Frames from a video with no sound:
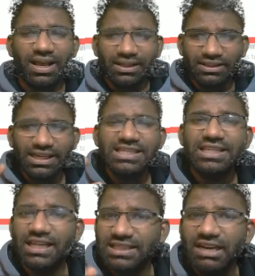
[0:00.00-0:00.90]
This
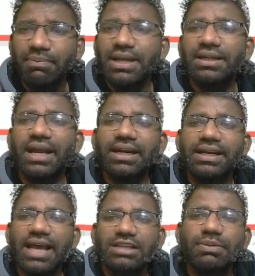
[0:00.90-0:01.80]
doesn't mean that
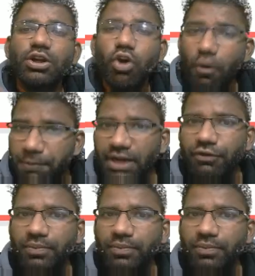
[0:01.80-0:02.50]
it has been copied from the